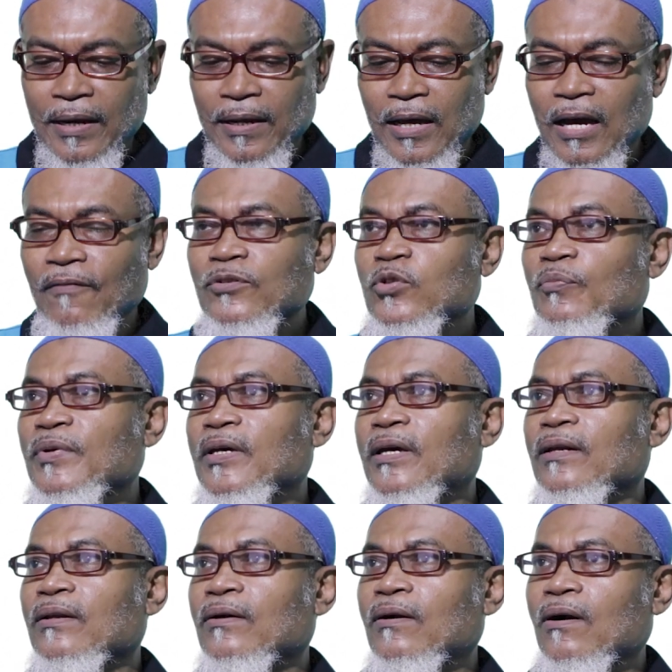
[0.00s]
and have to be
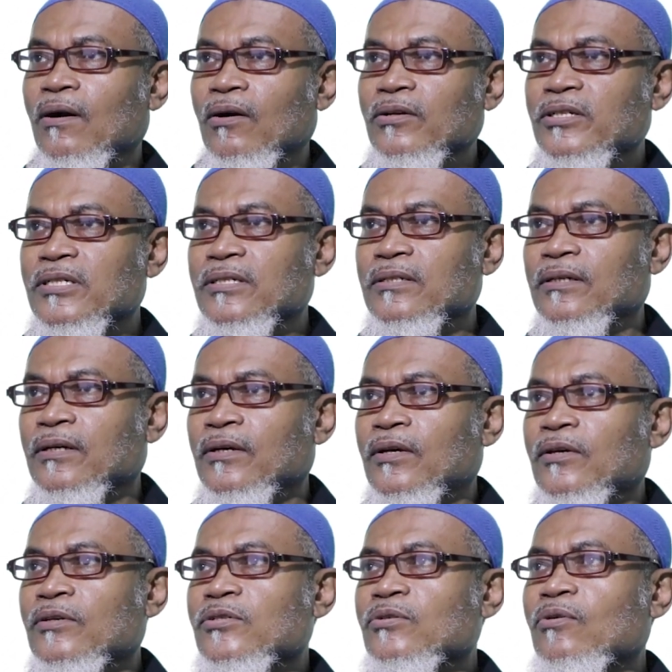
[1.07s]
in quotes.
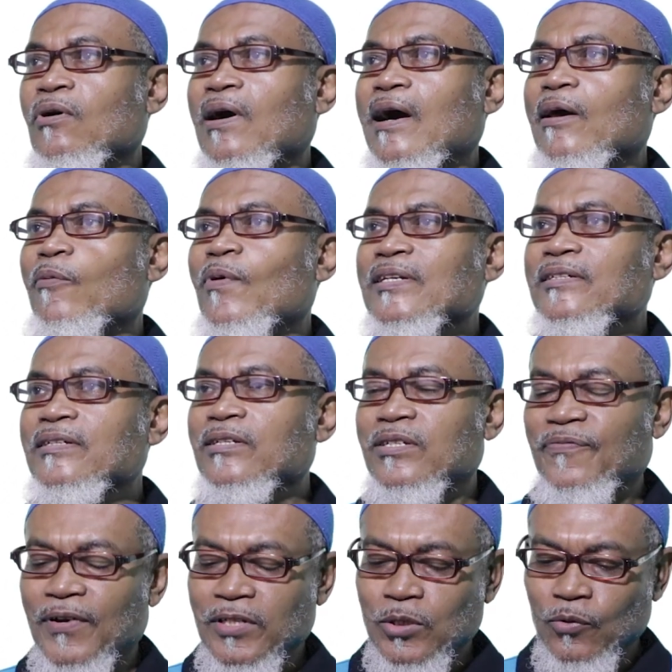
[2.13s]
So I want
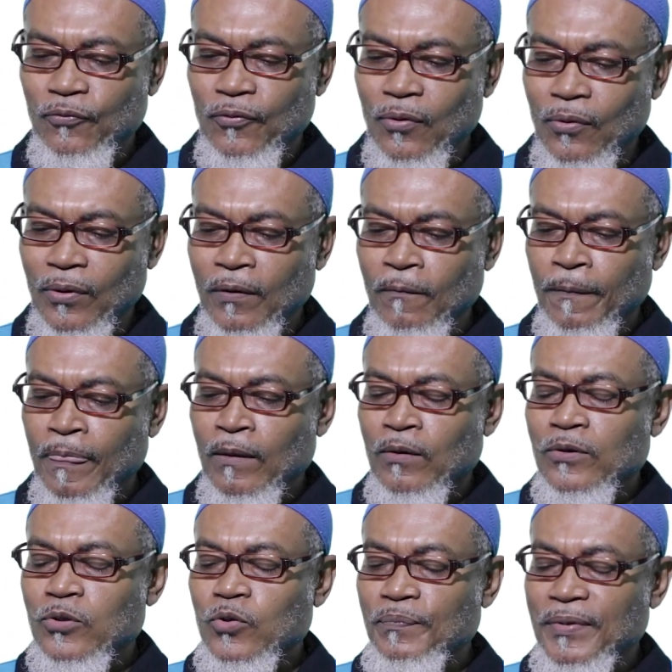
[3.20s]
it first of all
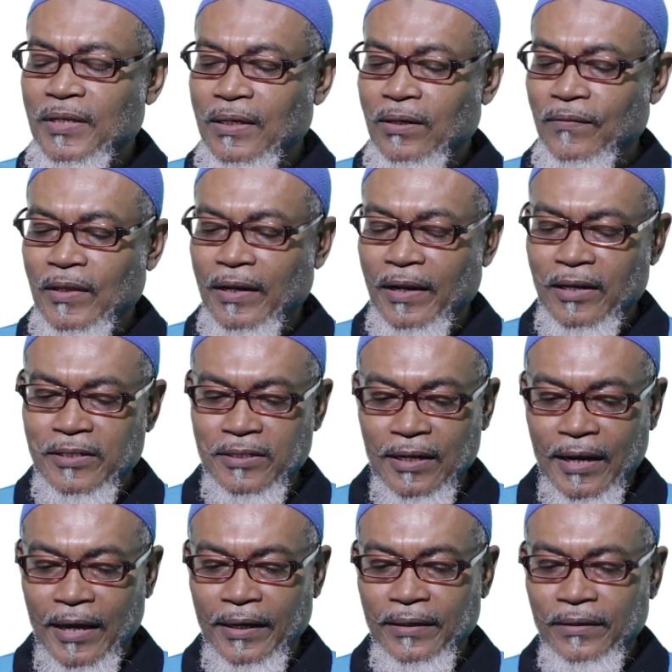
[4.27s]
to be on the
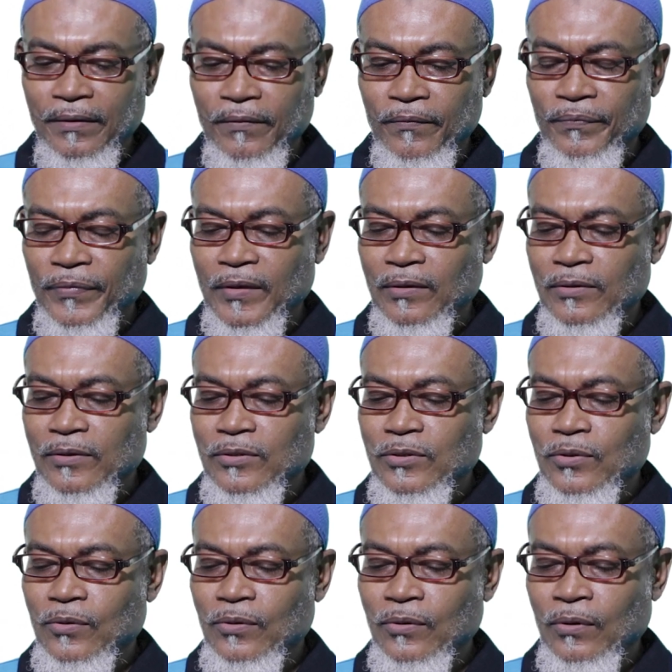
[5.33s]
next line.
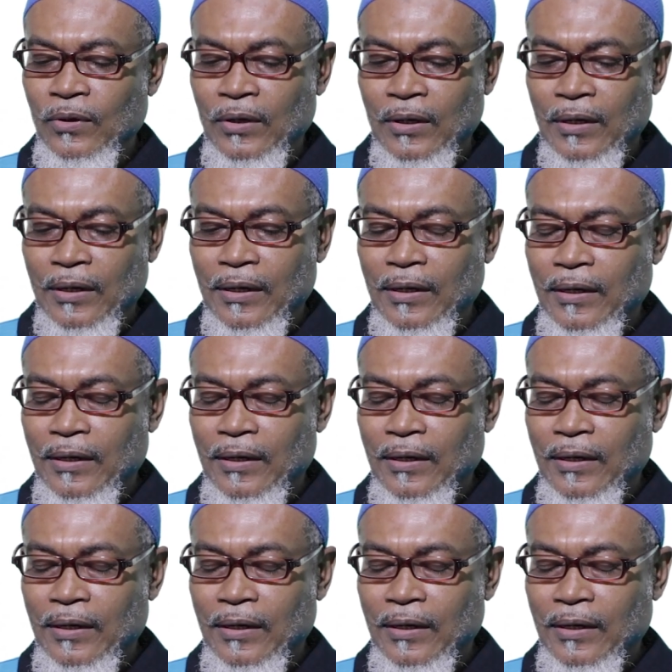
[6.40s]
So